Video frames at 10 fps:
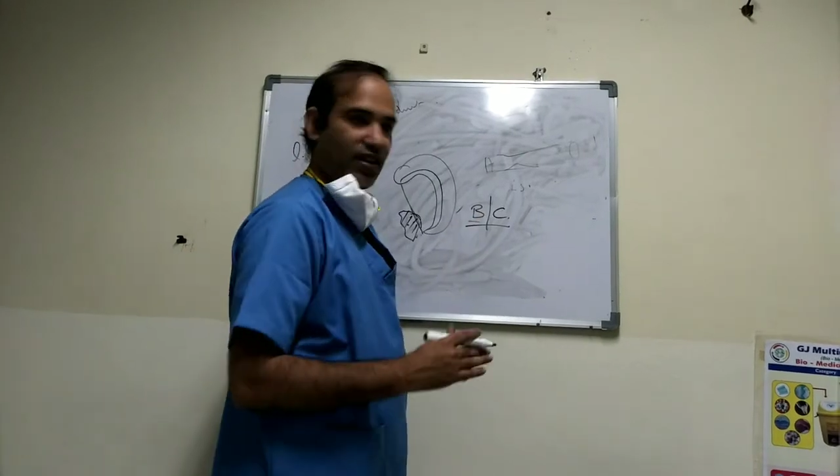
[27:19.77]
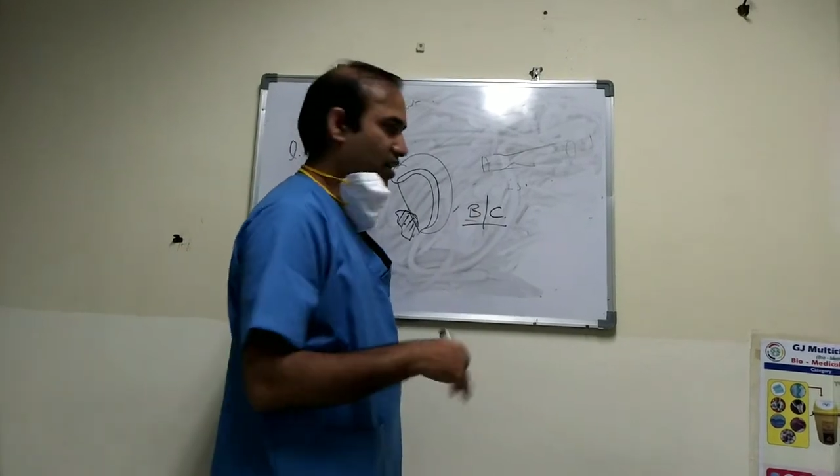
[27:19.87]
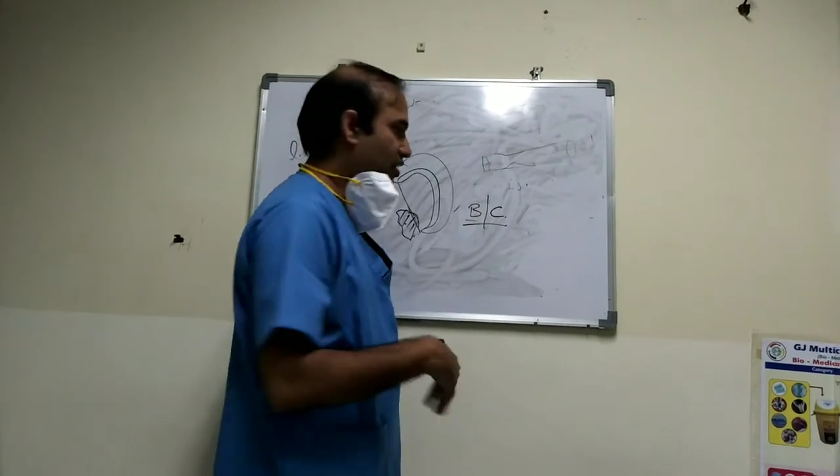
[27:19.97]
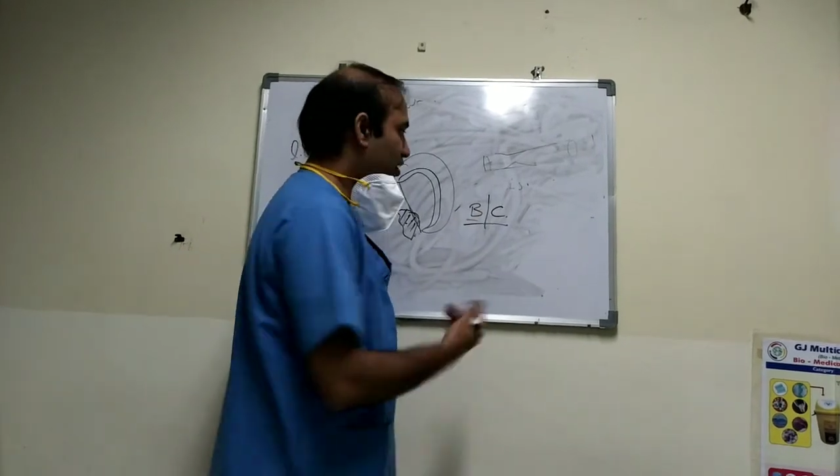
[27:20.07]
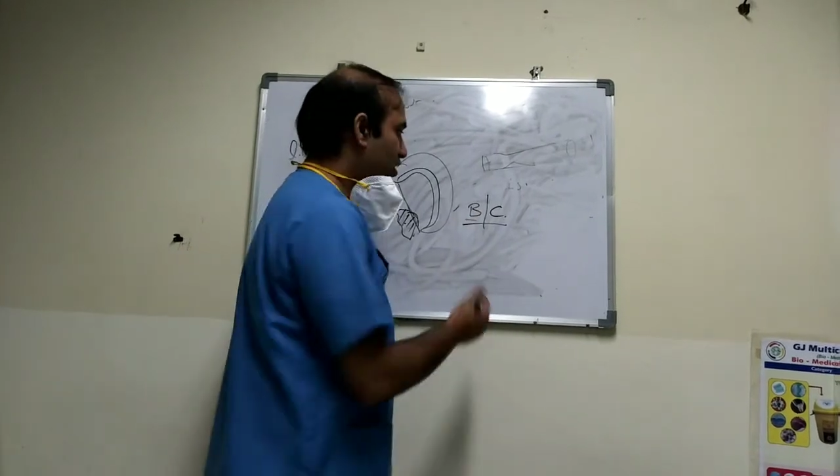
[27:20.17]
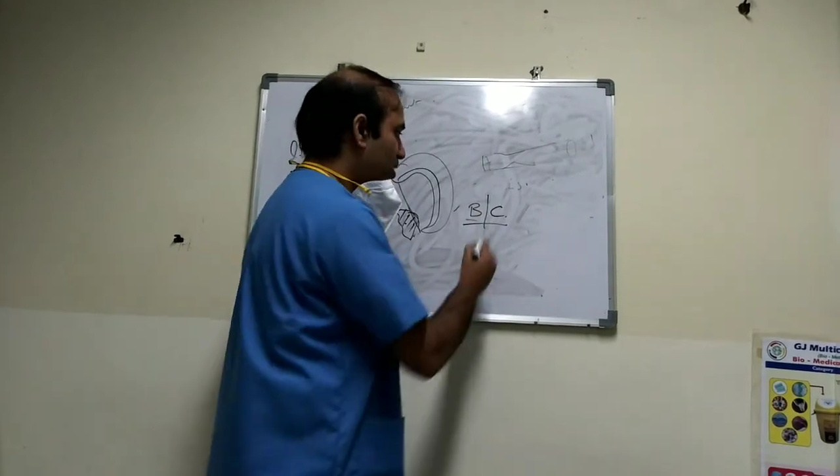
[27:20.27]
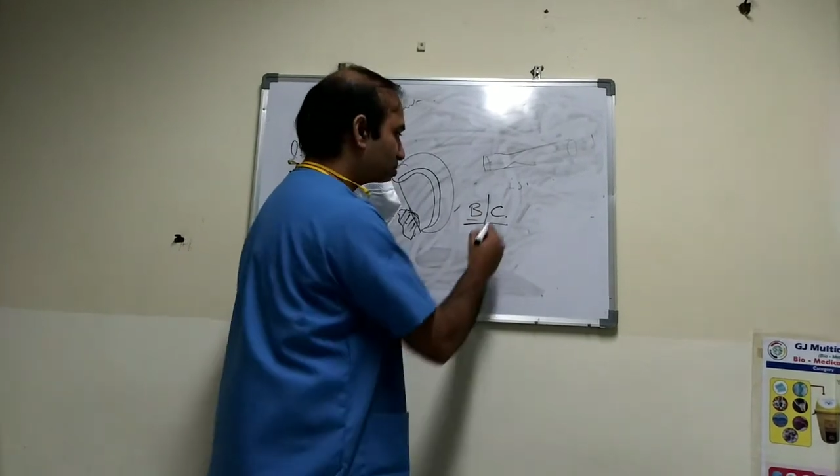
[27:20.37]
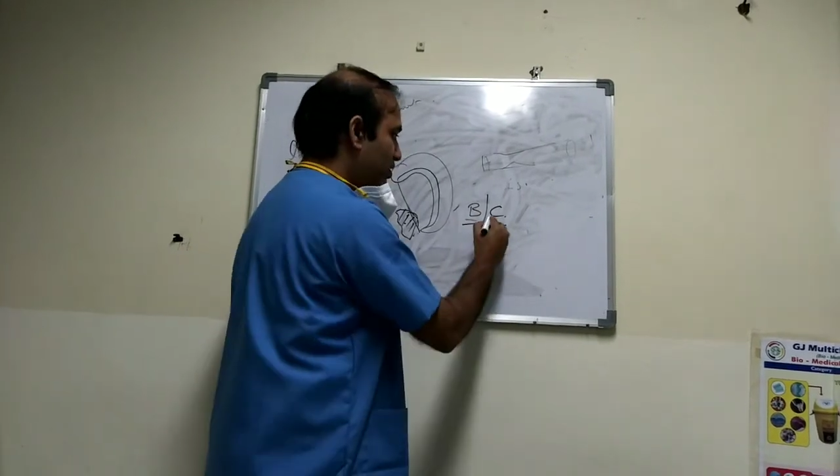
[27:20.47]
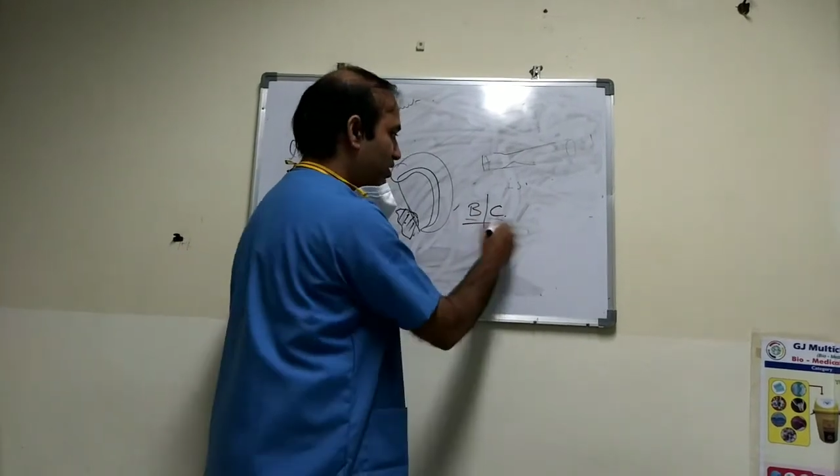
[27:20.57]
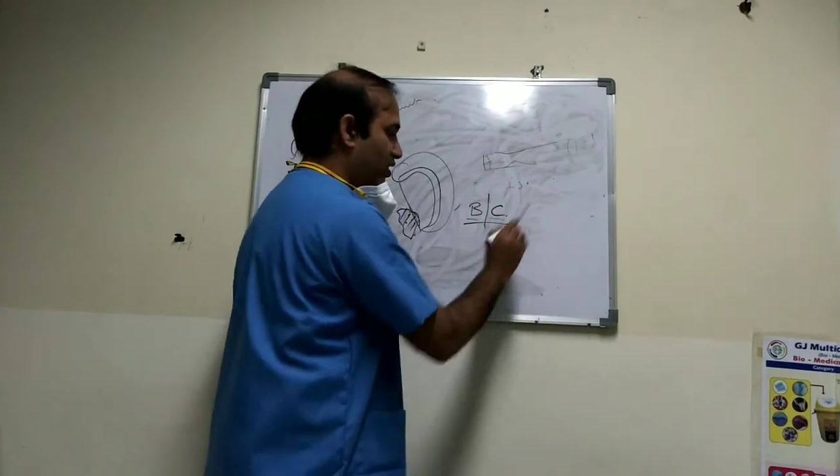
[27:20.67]
and then
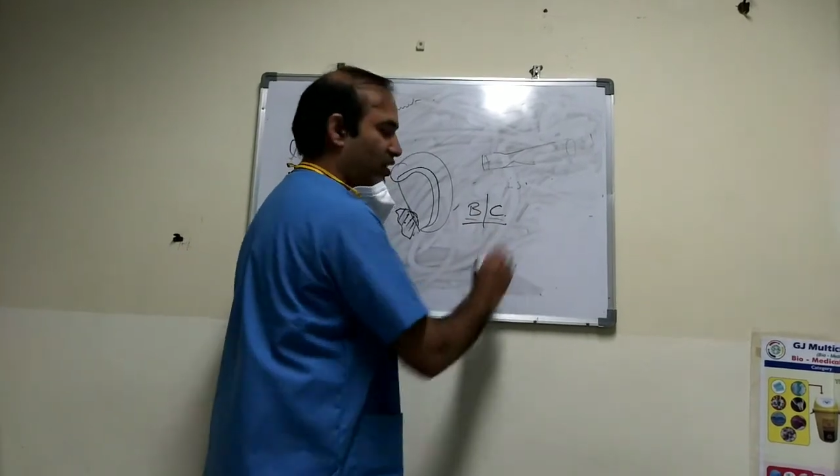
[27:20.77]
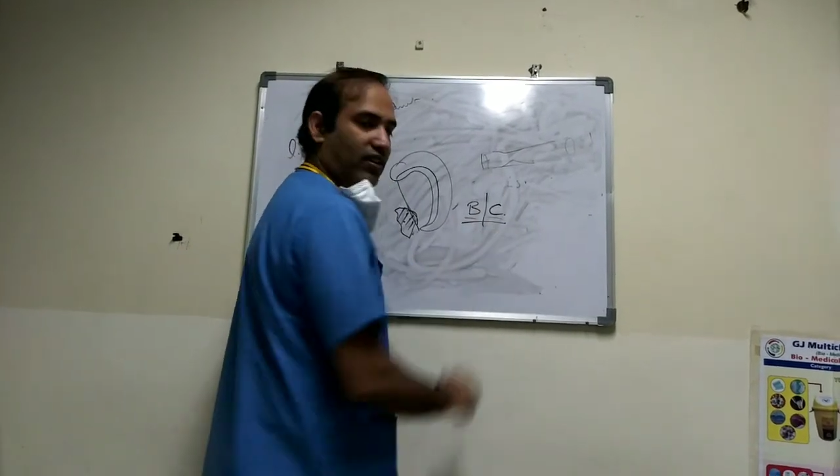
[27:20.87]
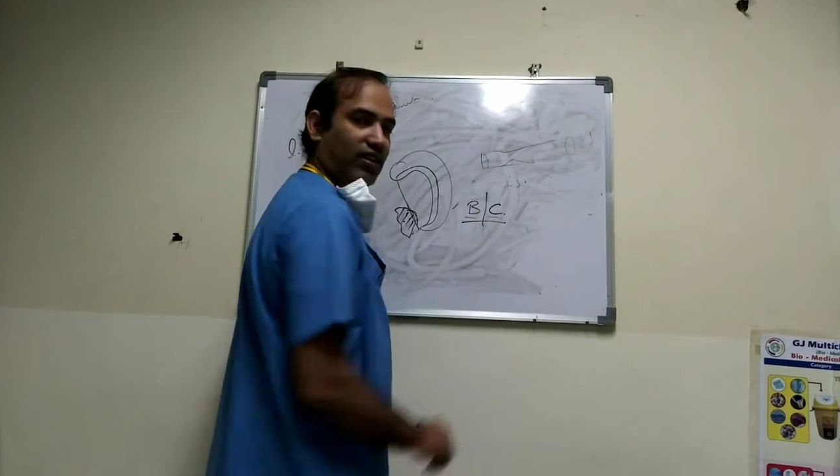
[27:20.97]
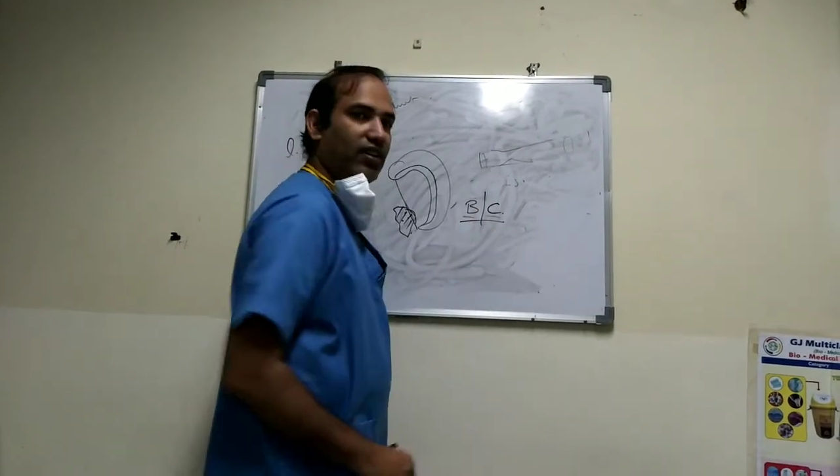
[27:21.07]
comes C.